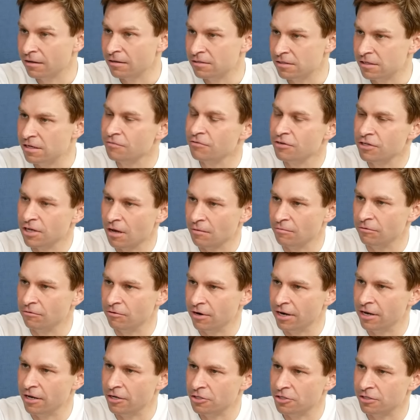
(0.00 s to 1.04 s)
is a different type of
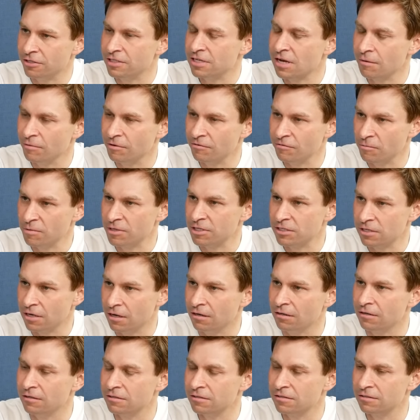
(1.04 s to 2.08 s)
radiation. It's coming from the
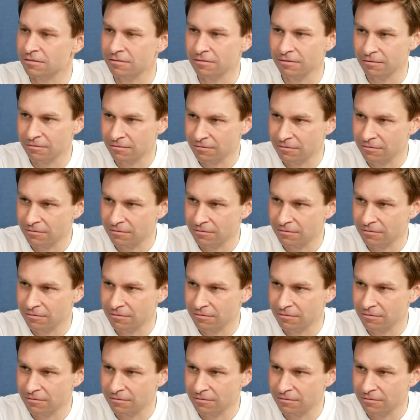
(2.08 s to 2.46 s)
sun. It's